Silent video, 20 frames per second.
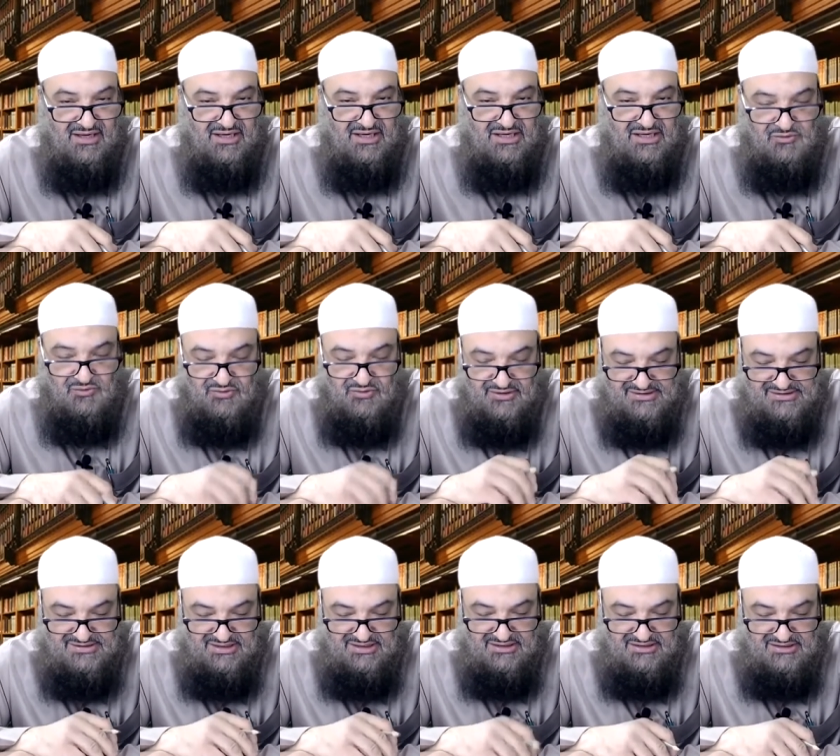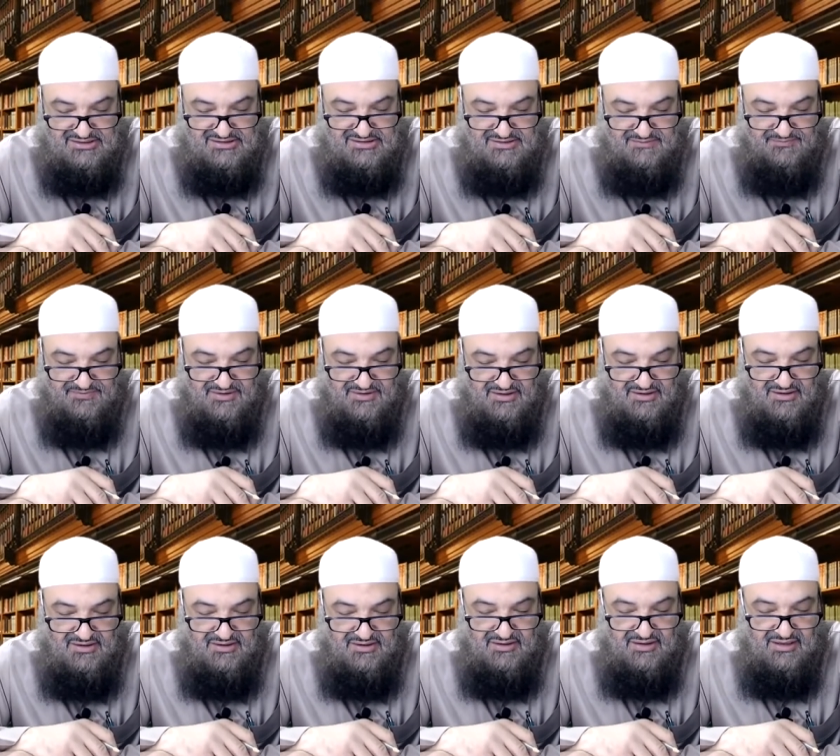He who conceals
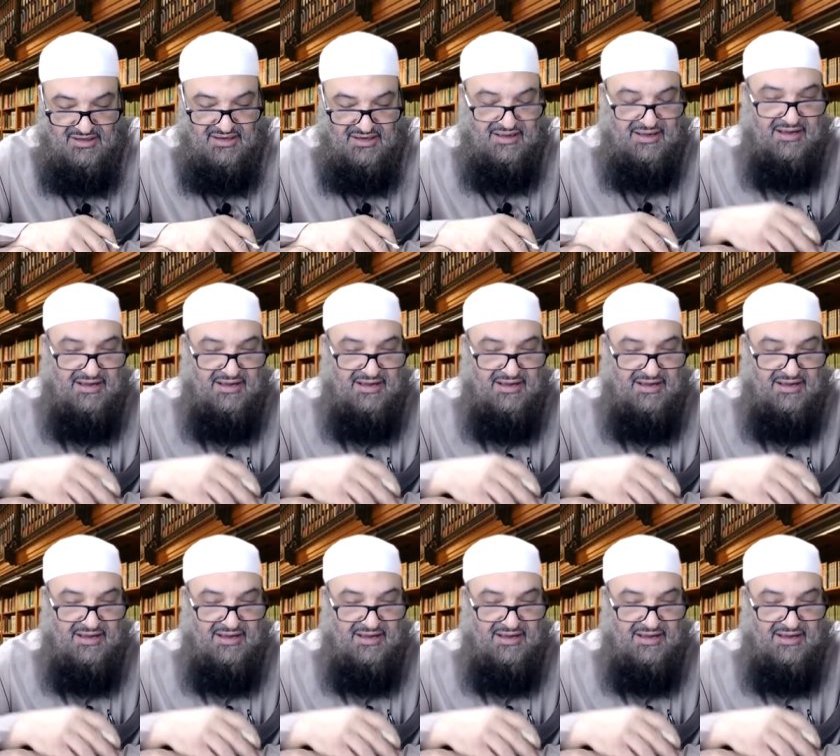the,